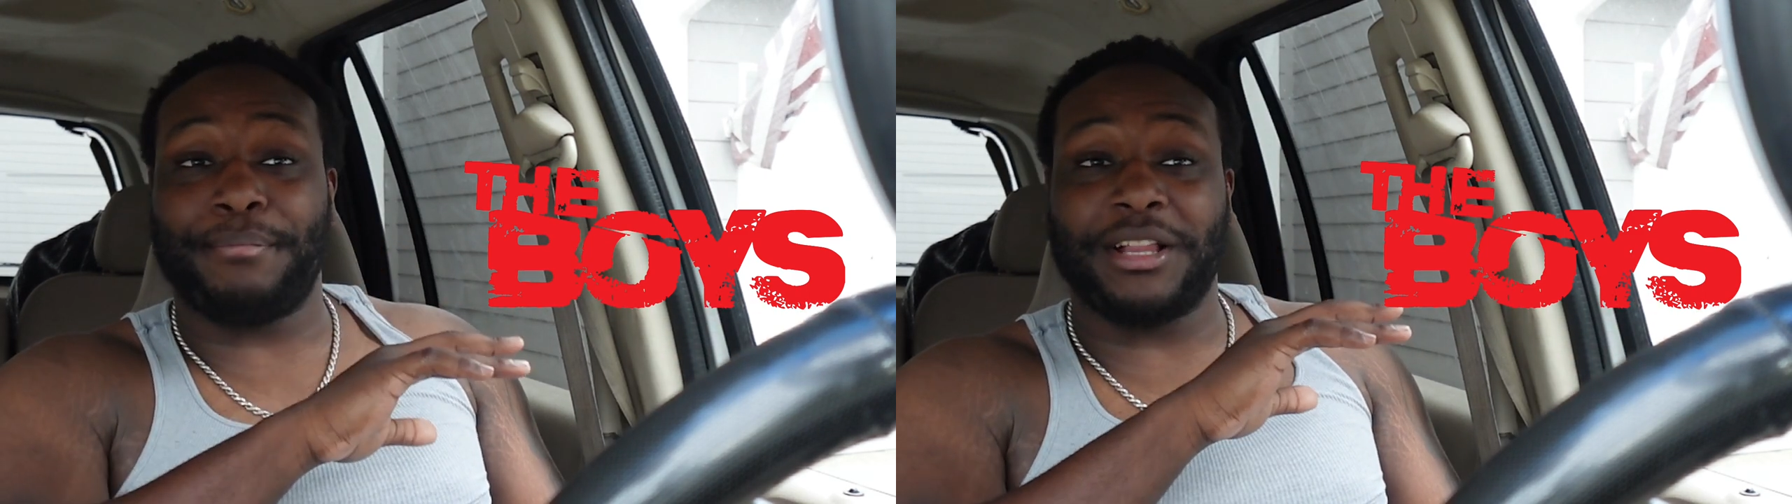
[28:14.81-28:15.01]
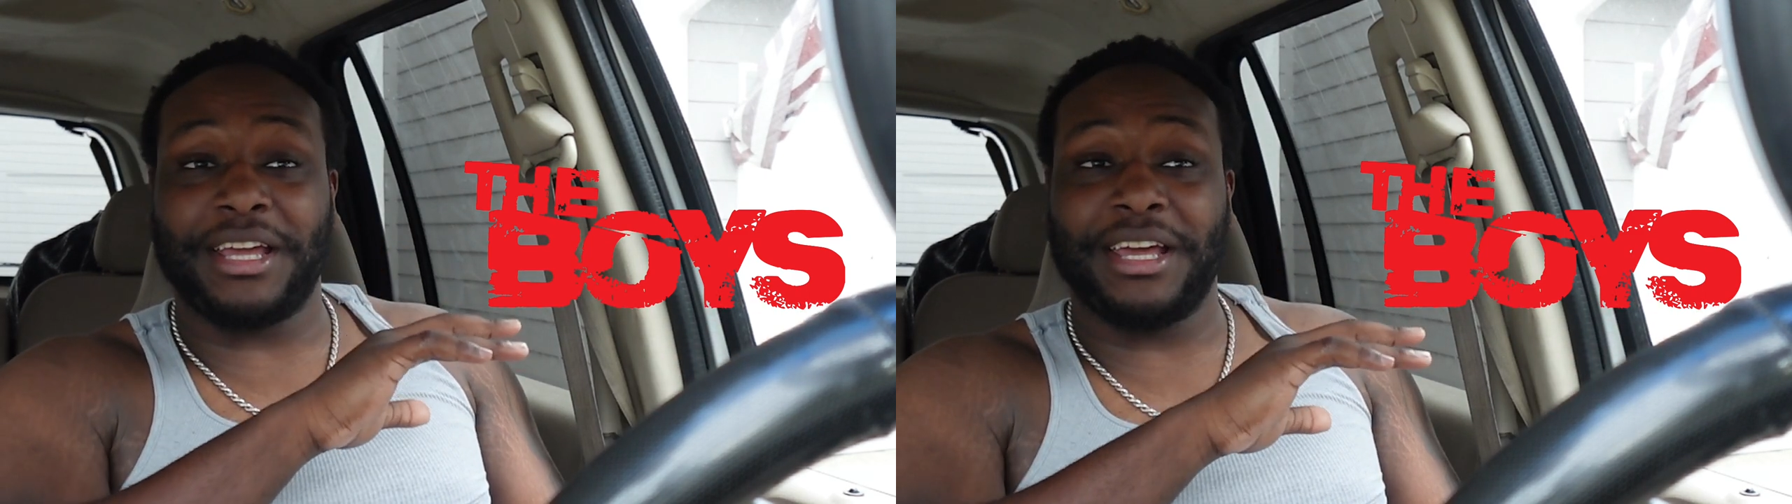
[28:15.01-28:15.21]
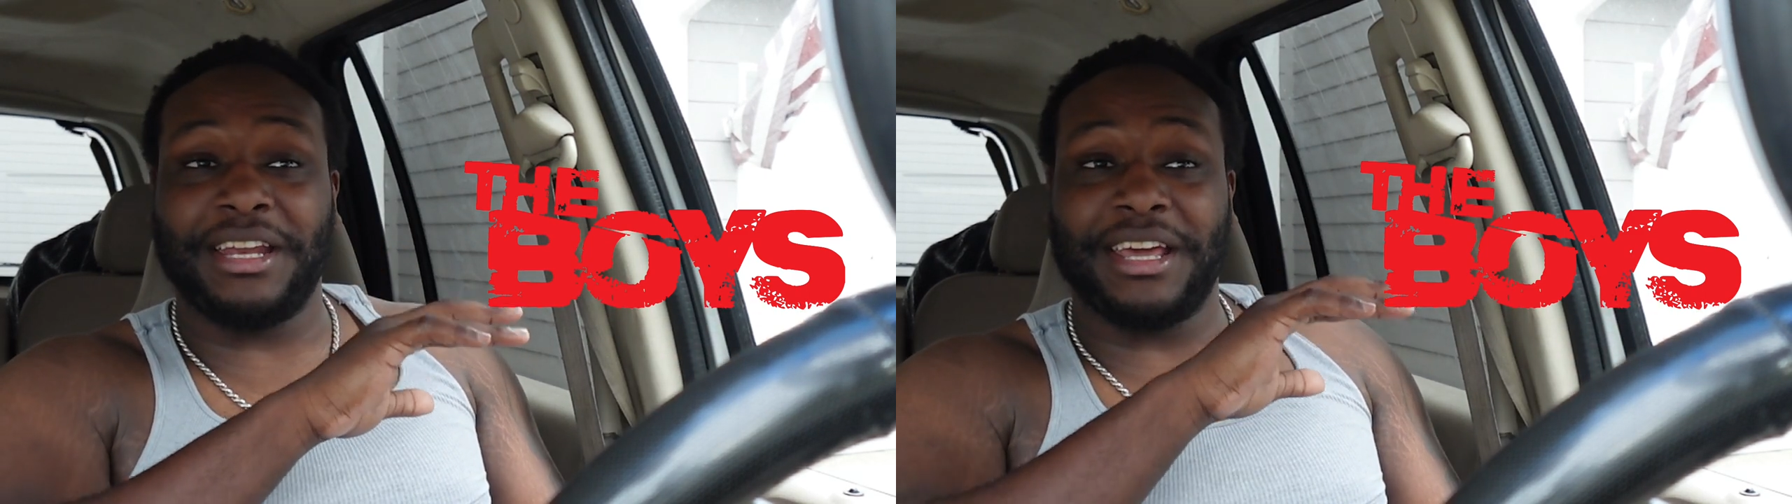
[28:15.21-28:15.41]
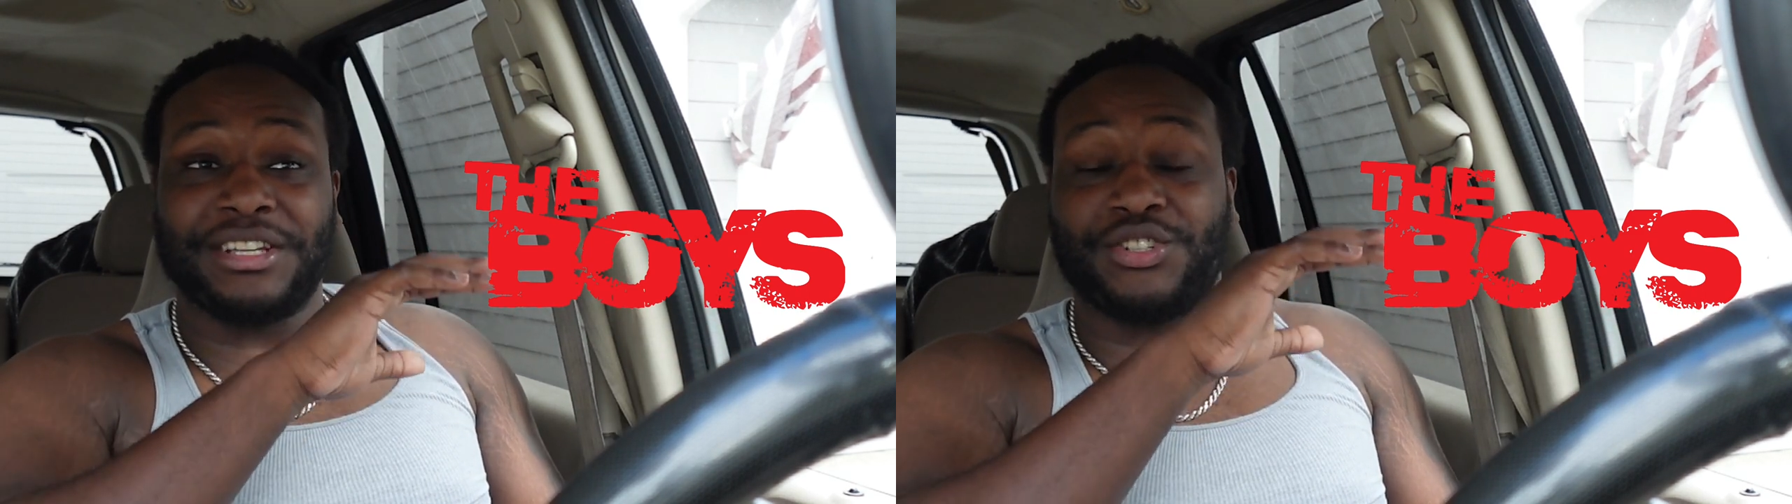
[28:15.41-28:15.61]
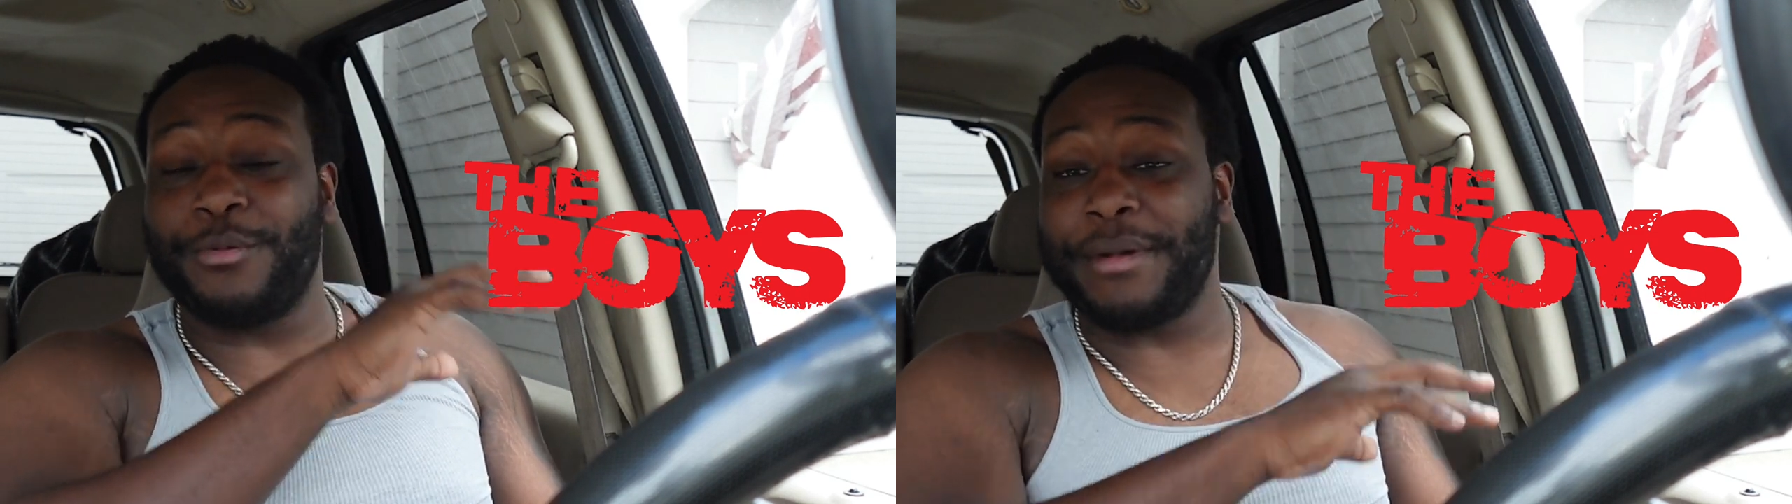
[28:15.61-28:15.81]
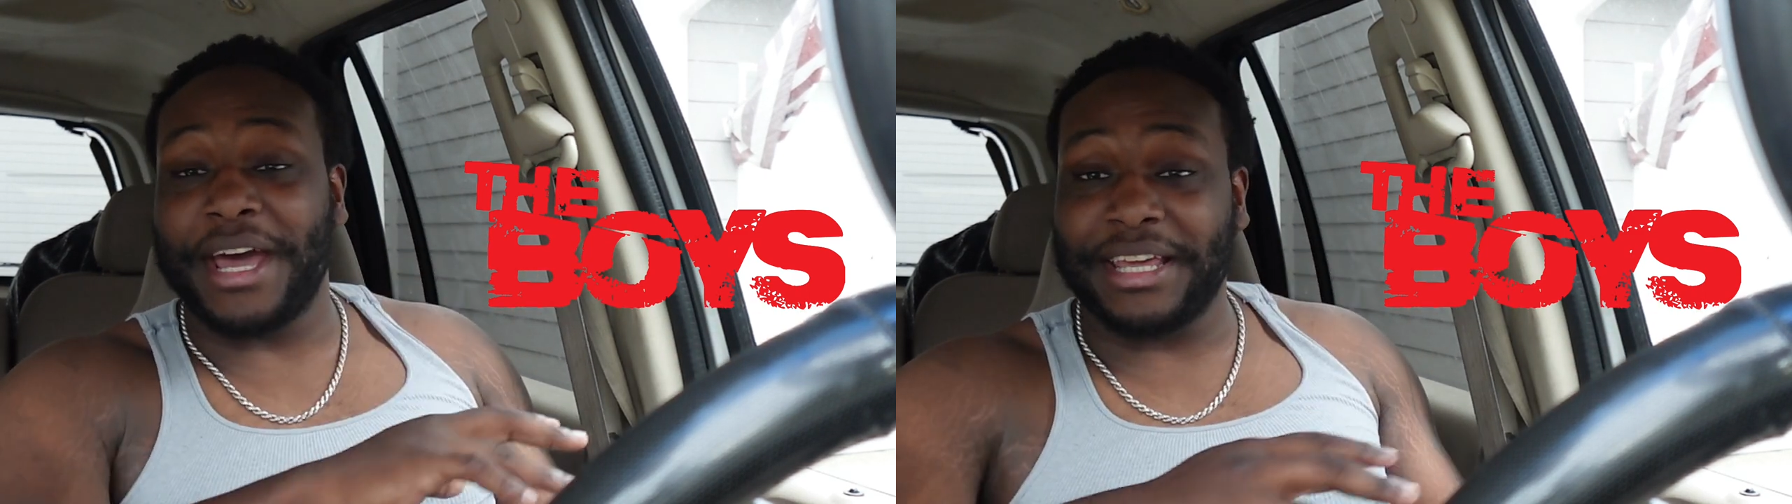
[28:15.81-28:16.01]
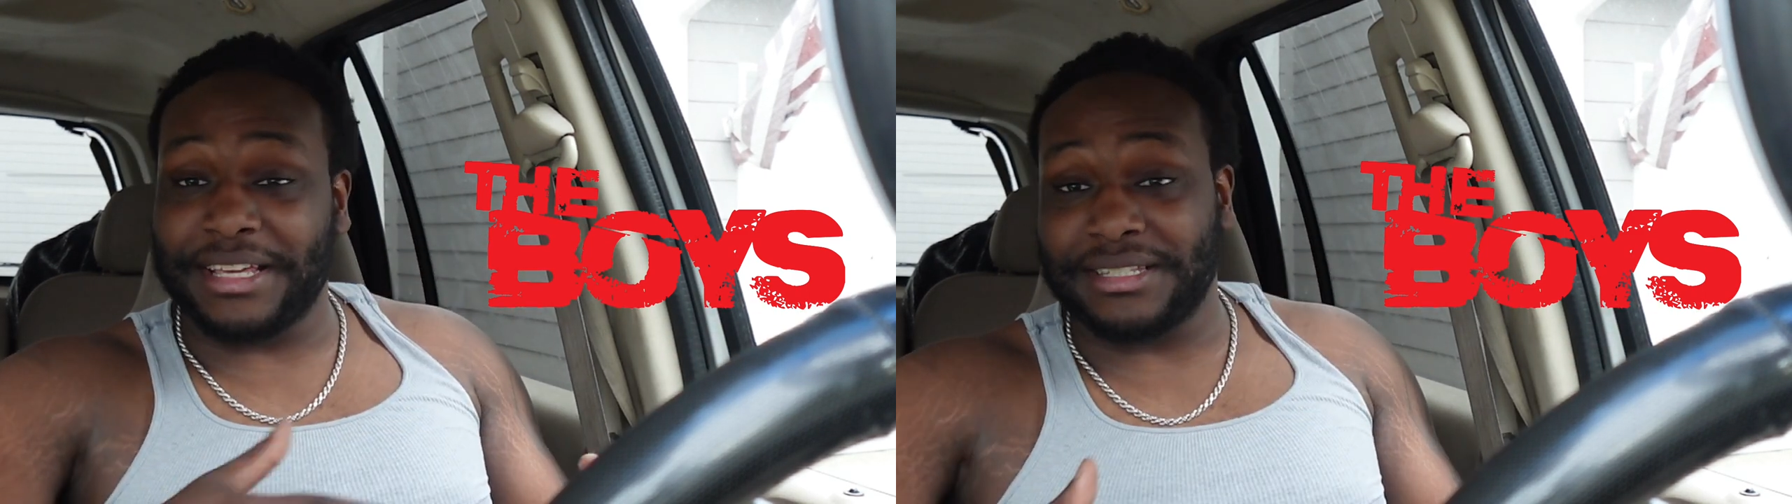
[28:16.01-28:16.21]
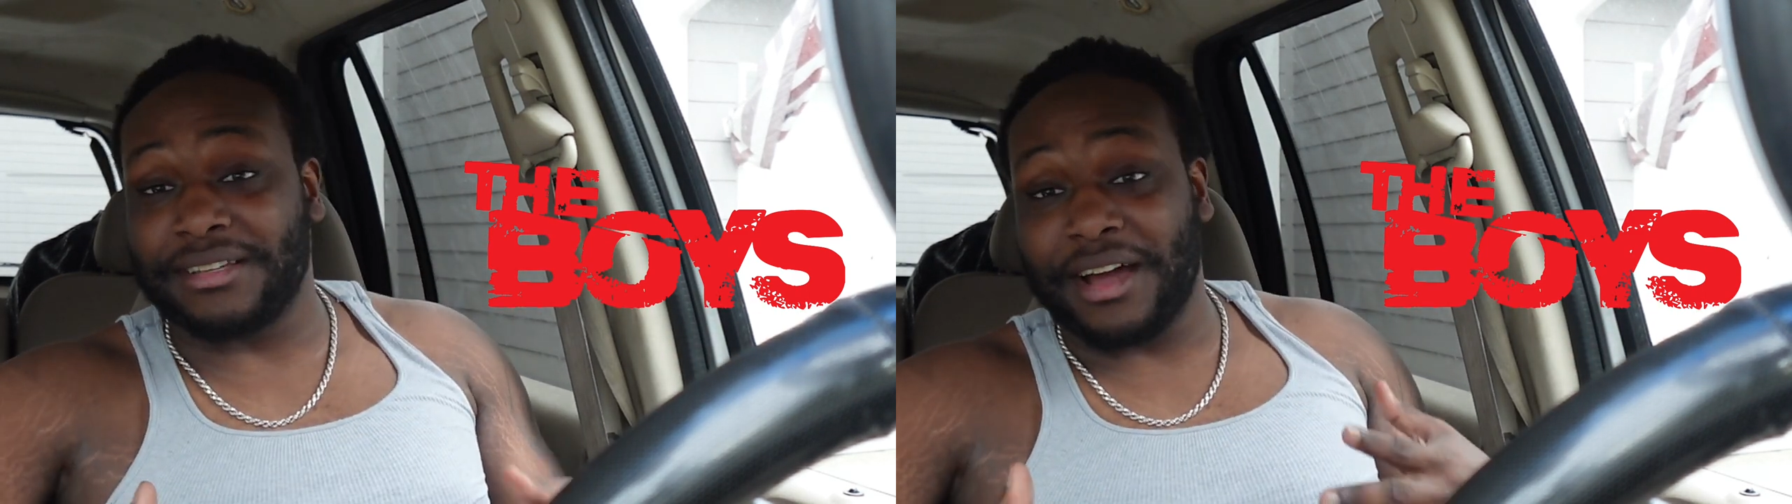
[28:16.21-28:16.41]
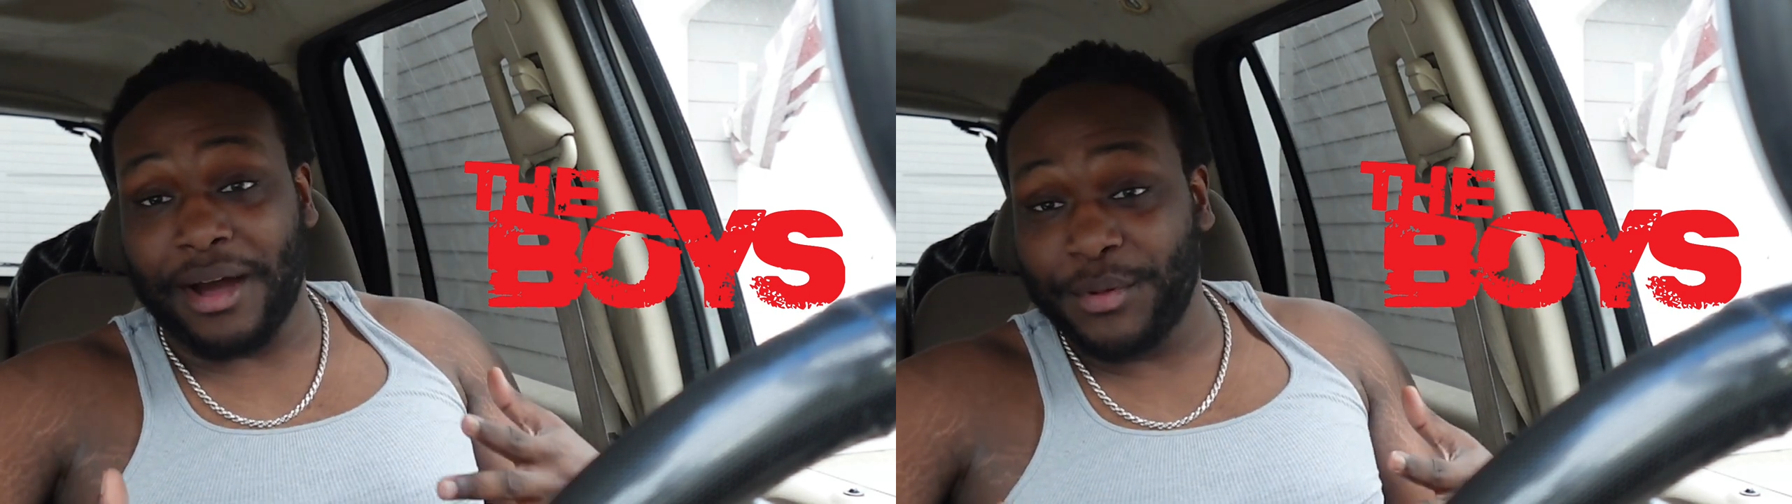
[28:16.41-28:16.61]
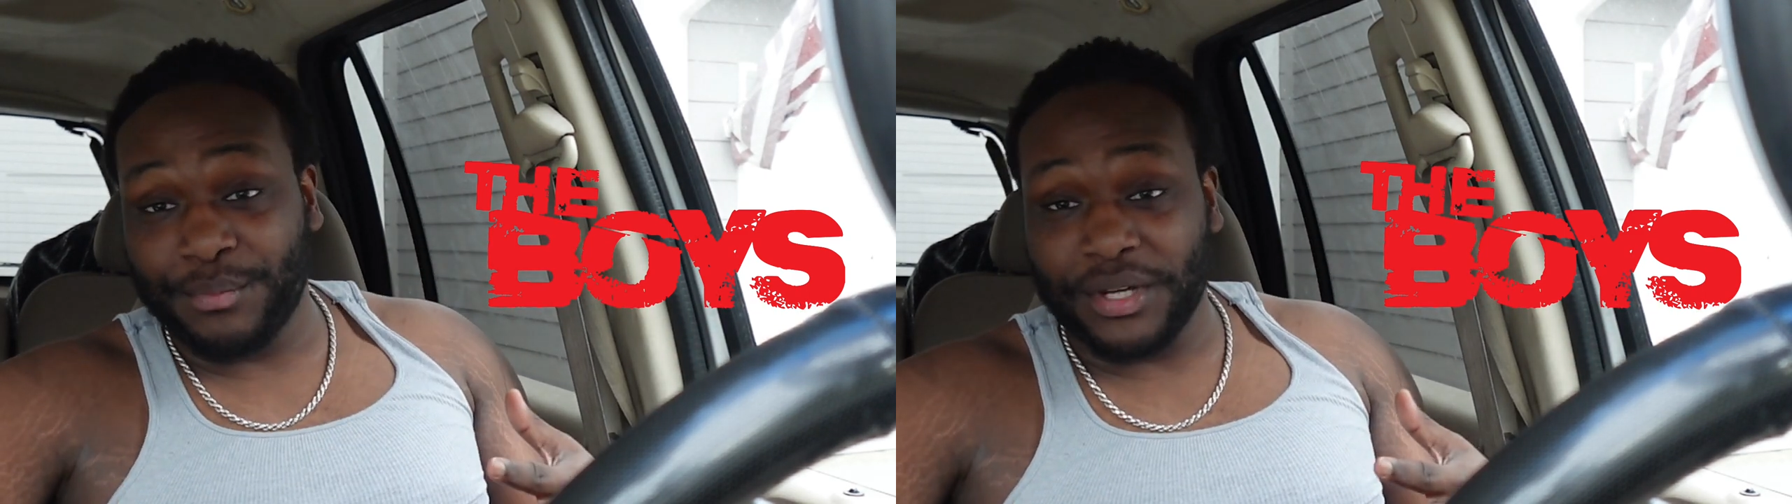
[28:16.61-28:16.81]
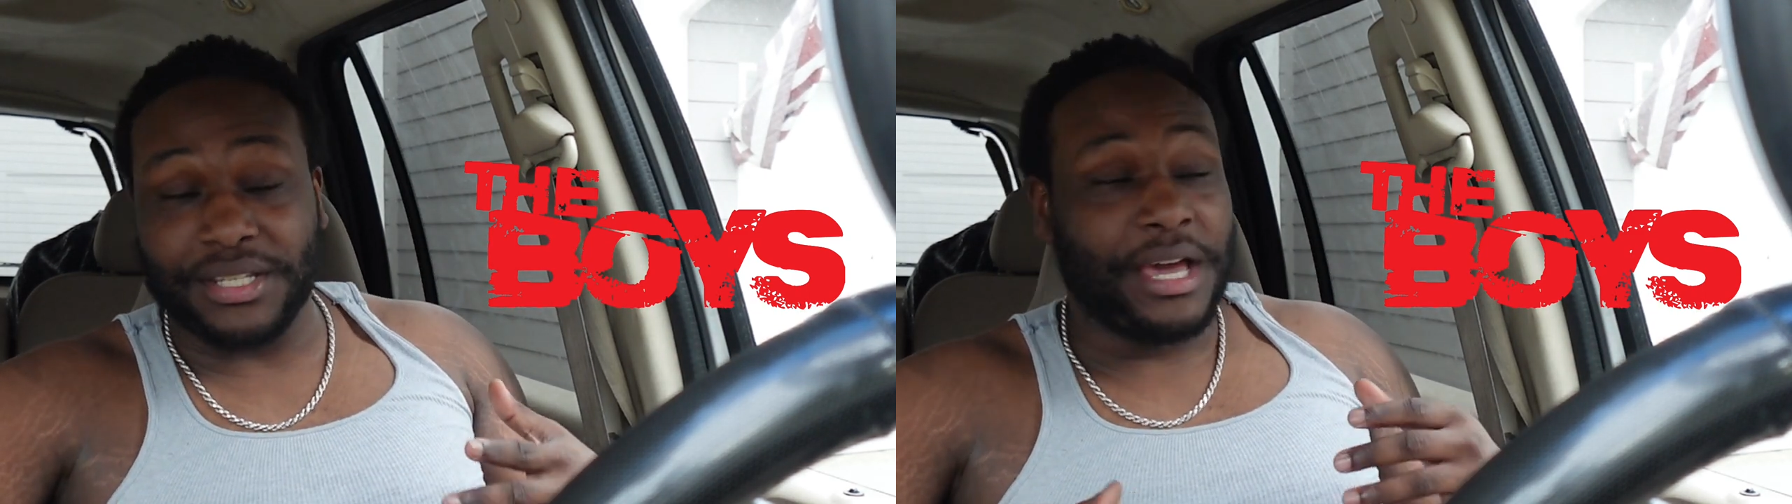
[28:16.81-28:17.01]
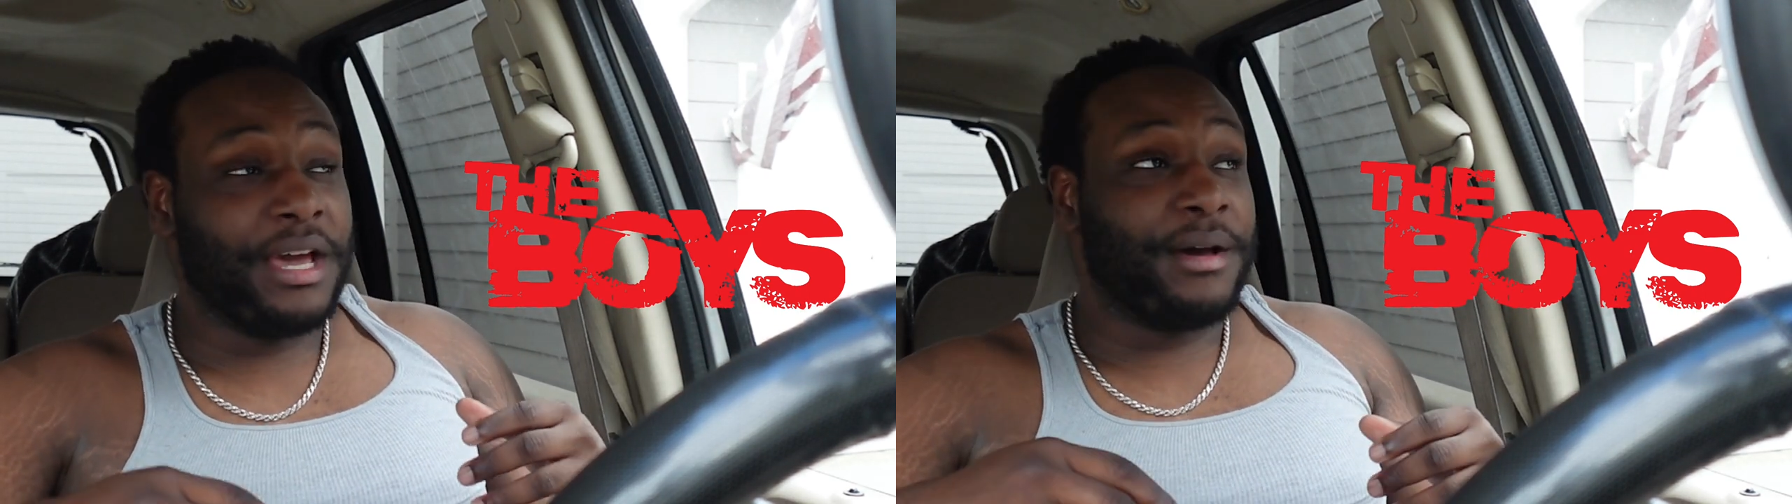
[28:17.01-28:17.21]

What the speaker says: plan as dramatic as the comic books,